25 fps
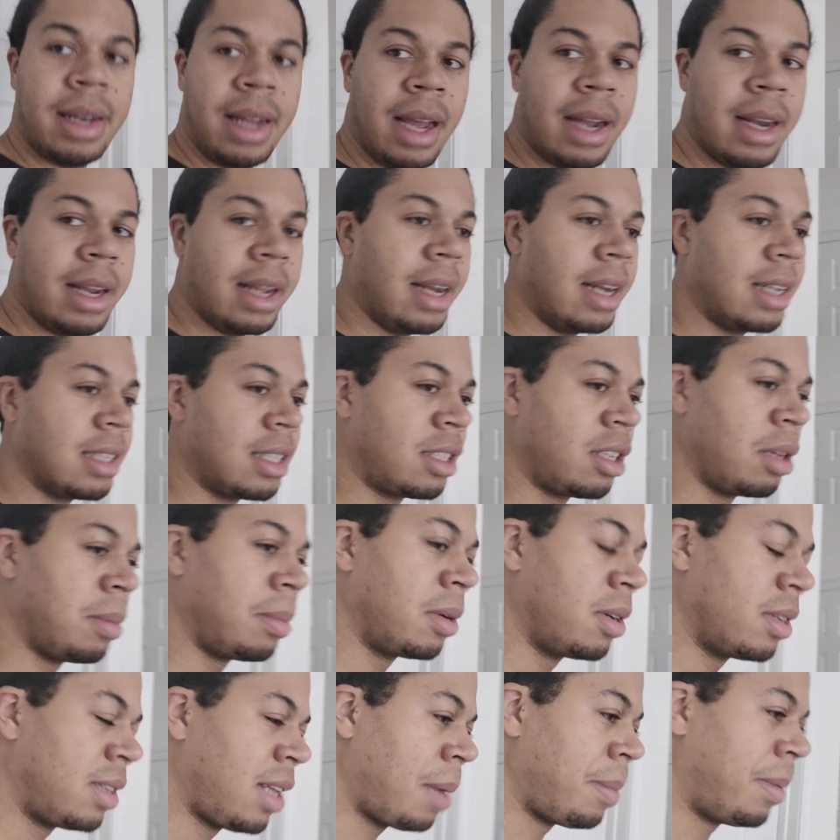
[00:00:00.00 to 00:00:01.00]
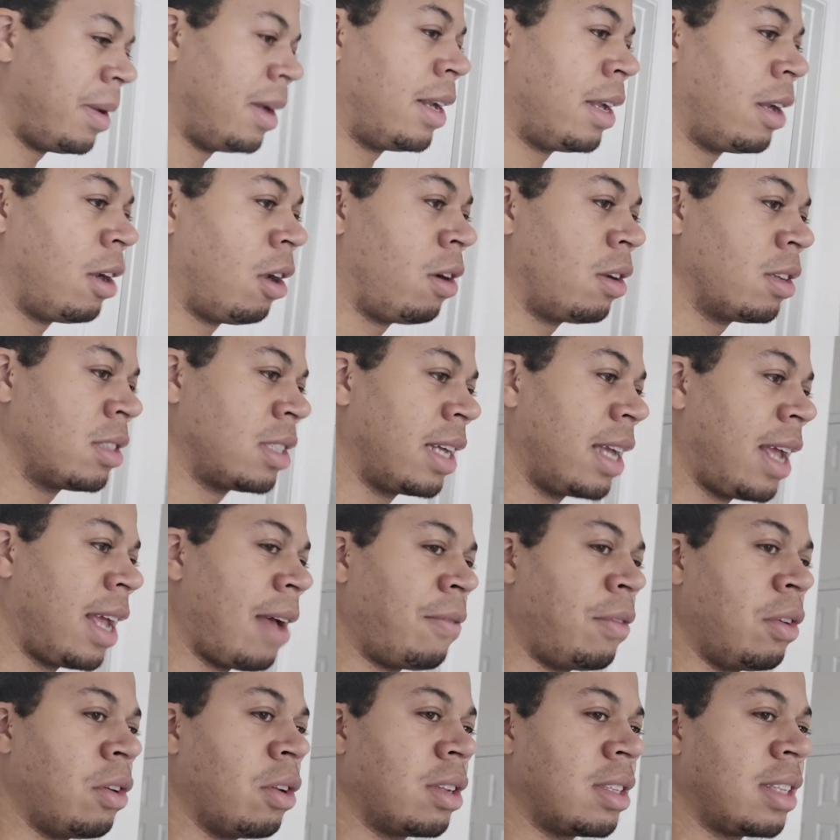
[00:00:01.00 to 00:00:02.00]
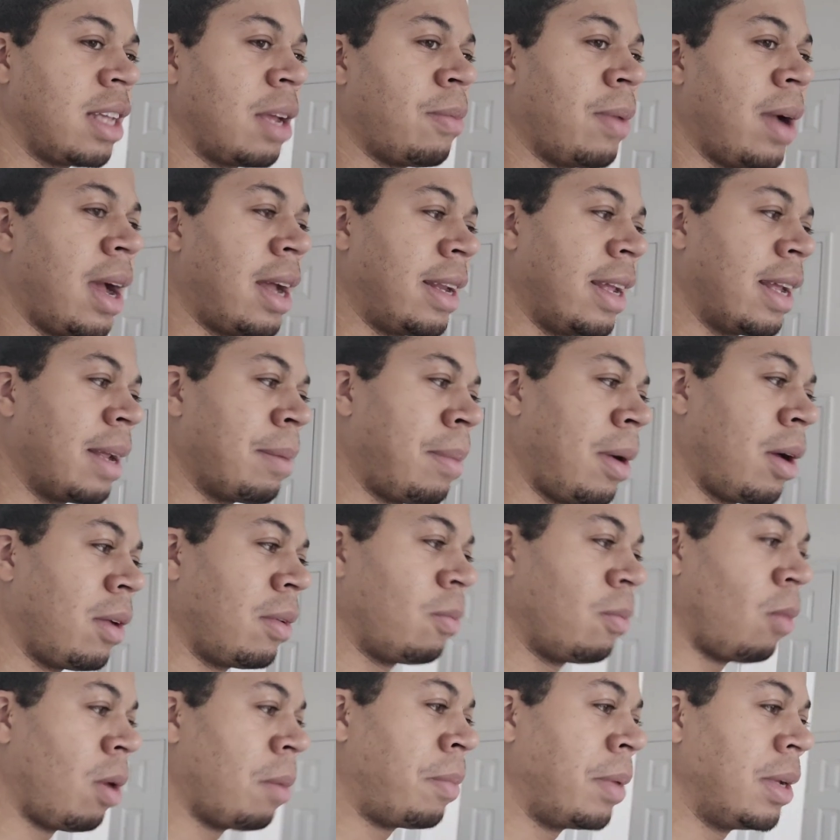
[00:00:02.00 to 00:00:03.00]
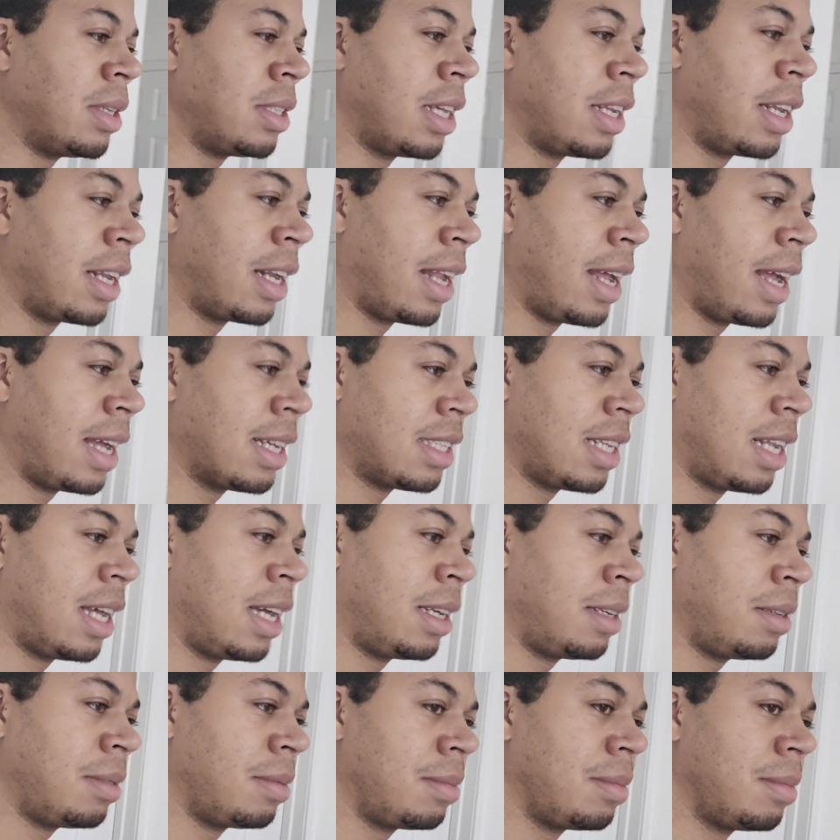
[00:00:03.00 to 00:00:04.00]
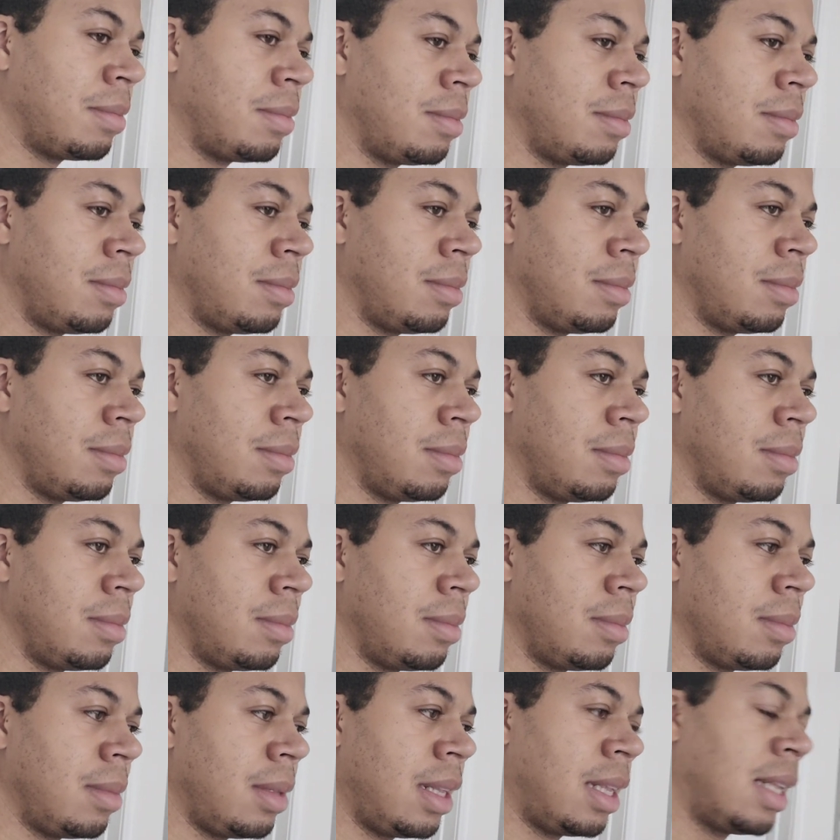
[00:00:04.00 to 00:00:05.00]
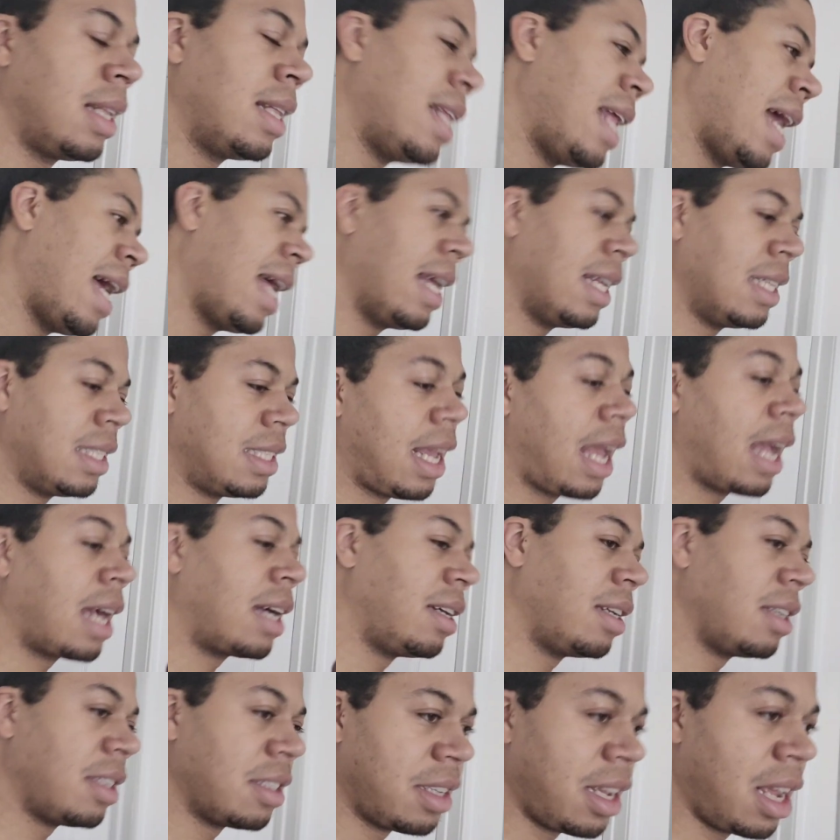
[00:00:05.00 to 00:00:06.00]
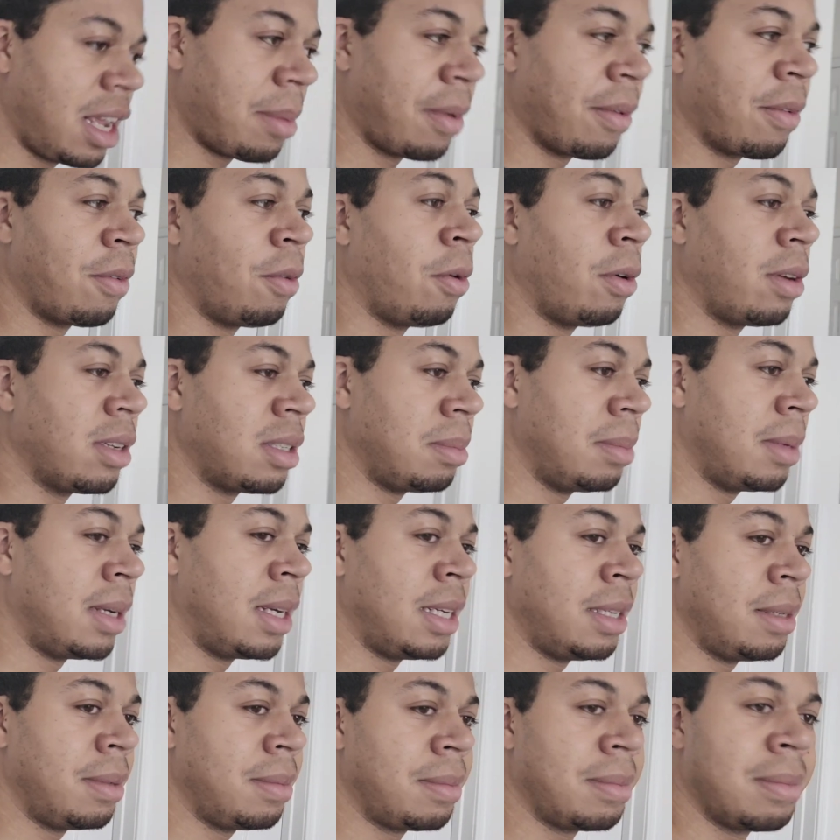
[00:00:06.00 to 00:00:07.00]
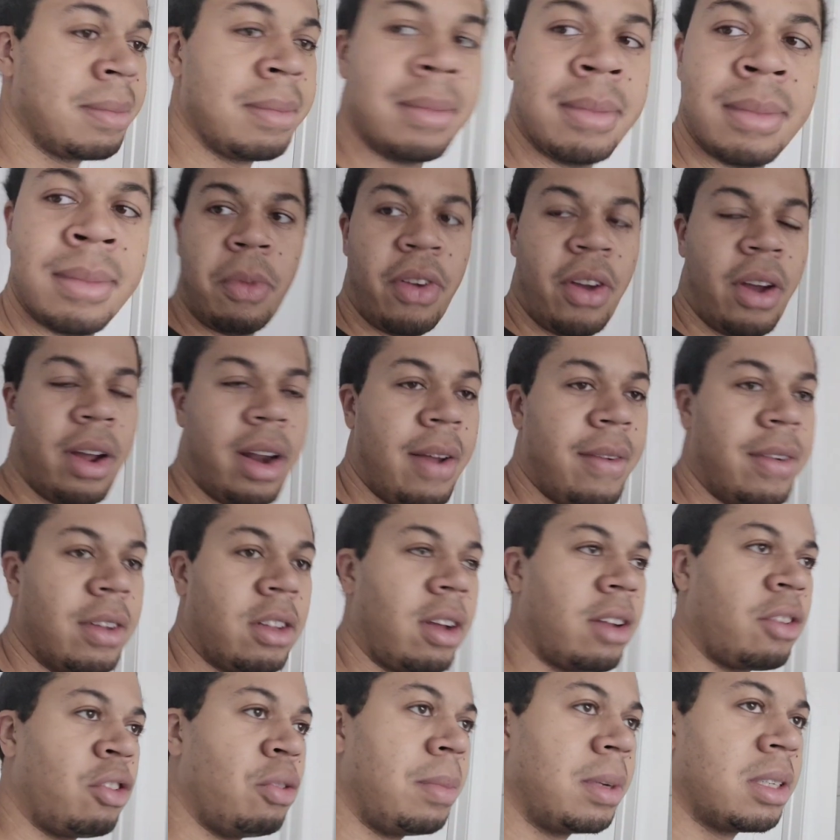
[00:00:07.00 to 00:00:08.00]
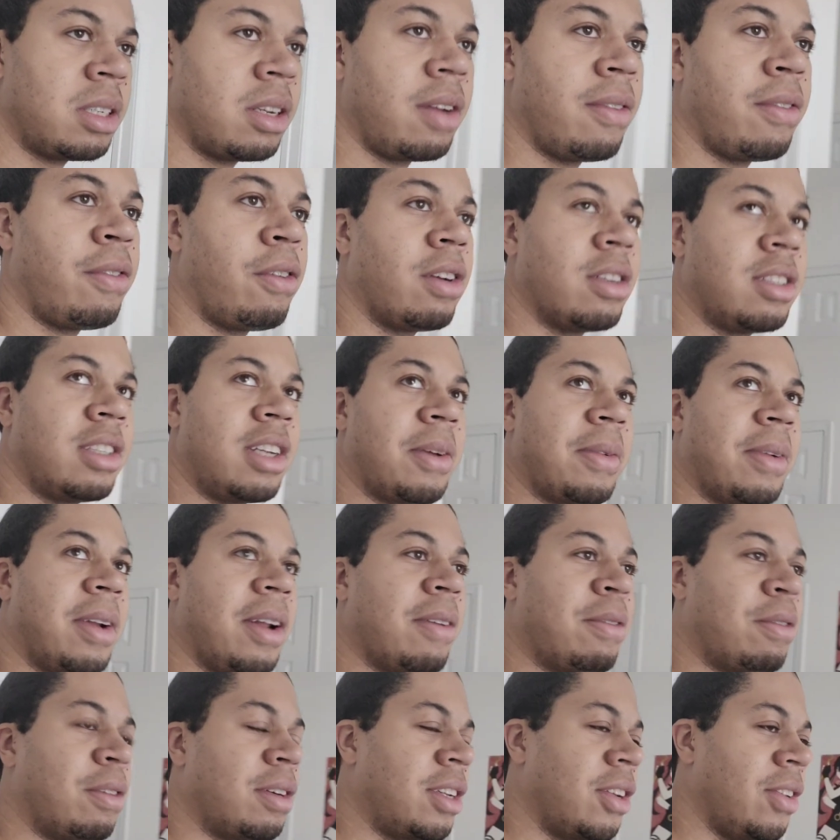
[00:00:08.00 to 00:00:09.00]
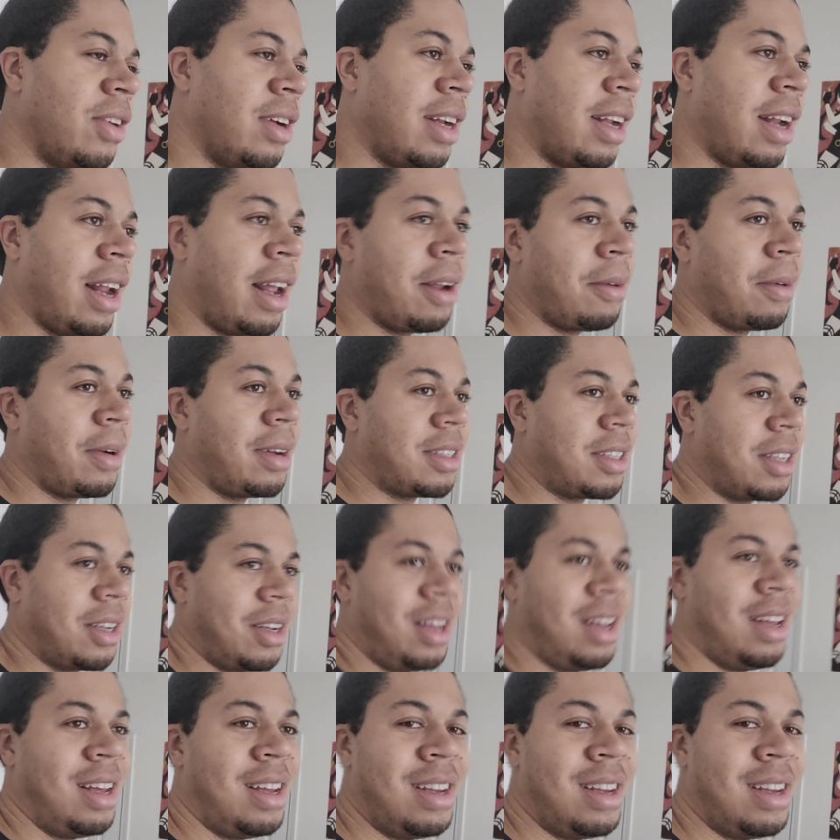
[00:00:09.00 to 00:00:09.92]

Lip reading: The ending is a similar type of ending, honestly. I feel the same way I did about One Piece ending last night. Not exactly the same, of course, but I feel I never thought too much of the first Shangri-La Frontier ending anyway, so.